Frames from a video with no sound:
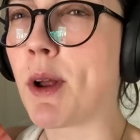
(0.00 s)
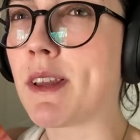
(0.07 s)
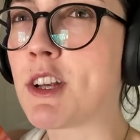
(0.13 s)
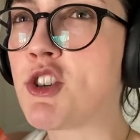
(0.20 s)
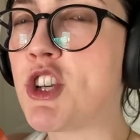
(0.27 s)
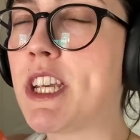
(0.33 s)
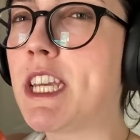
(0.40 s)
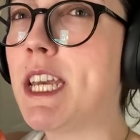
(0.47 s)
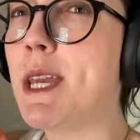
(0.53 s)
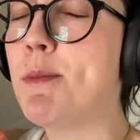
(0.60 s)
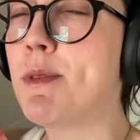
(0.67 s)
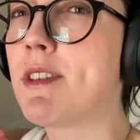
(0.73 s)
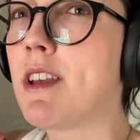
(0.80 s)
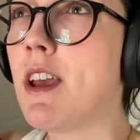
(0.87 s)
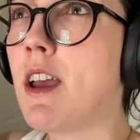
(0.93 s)
Like, she
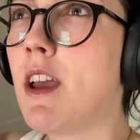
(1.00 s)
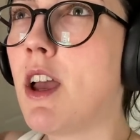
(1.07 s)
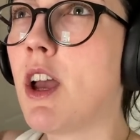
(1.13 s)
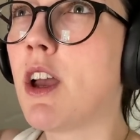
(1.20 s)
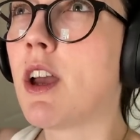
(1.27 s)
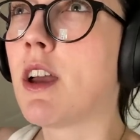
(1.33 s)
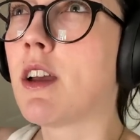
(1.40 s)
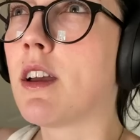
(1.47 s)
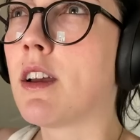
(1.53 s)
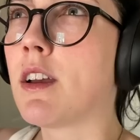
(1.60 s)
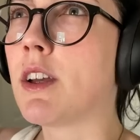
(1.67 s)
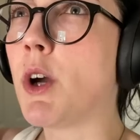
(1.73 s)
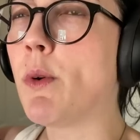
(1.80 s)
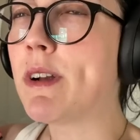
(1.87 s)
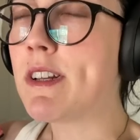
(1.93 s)
keeps
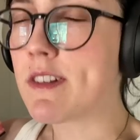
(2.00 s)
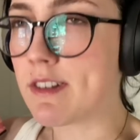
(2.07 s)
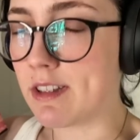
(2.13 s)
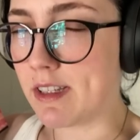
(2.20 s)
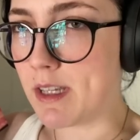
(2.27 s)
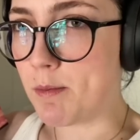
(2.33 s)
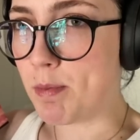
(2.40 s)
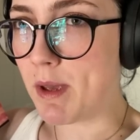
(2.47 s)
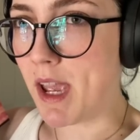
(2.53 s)
going to sleep